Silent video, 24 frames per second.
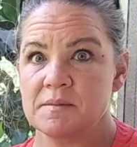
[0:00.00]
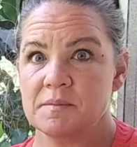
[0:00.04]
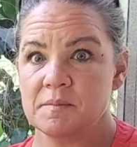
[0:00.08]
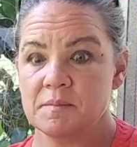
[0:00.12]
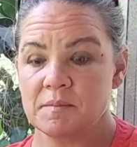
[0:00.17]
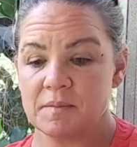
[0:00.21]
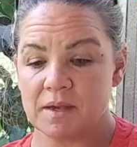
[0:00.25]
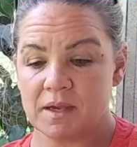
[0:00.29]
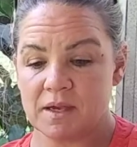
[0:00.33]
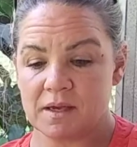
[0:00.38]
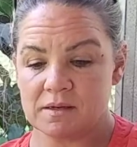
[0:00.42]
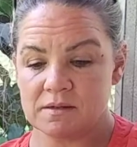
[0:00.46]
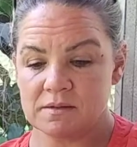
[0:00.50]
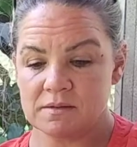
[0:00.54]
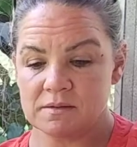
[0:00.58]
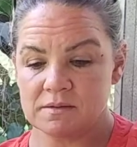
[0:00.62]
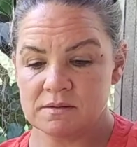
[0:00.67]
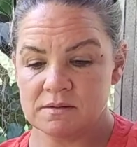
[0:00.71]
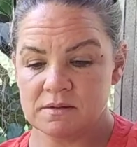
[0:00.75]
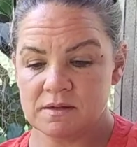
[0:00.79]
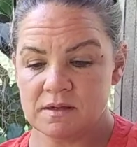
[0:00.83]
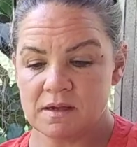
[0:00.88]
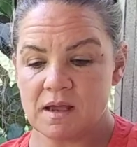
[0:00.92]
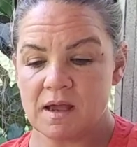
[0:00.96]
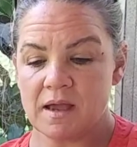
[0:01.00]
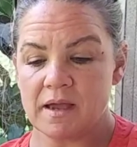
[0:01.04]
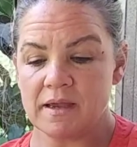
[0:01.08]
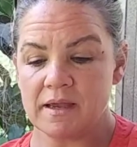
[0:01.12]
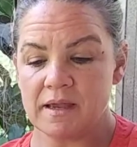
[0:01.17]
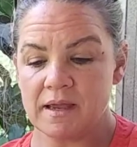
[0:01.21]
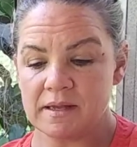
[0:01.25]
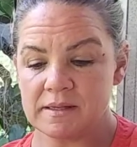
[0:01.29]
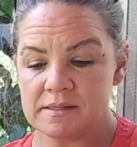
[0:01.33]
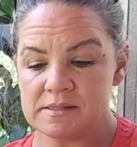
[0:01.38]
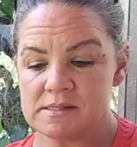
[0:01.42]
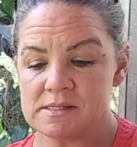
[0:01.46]
man I
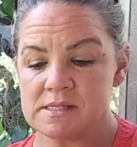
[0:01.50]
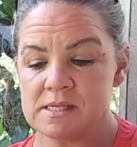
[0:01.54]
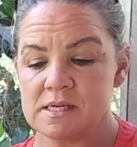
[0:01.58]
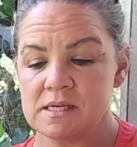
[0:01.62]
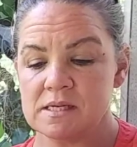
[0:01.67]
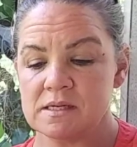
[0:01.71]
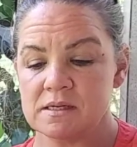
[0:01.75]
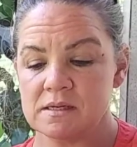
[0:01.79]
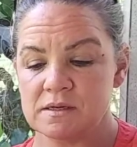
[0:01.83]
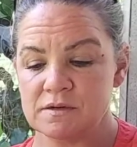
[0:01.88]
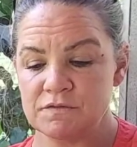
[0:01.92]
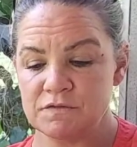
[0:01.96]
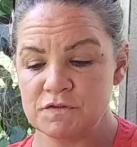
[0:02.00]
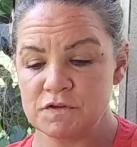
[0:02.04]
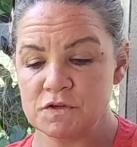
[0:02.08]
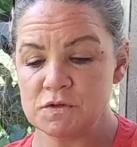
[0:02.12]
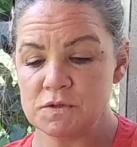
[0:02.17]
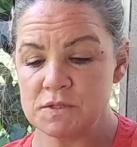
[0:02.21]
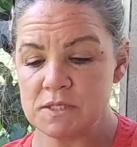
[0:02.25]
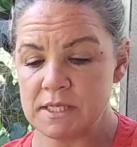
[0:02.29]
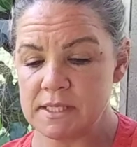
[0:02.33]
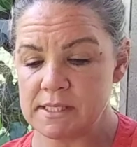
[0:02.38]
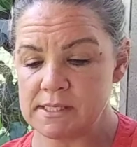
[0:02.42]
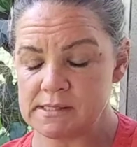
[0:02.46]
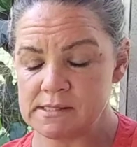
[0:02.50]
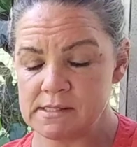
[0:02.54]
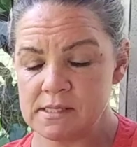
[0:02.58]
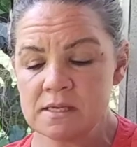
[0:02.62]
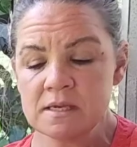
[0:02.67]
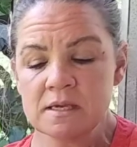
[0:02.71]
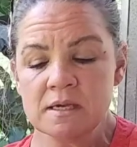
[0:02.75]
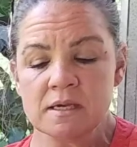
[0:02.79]
had seen in a few days,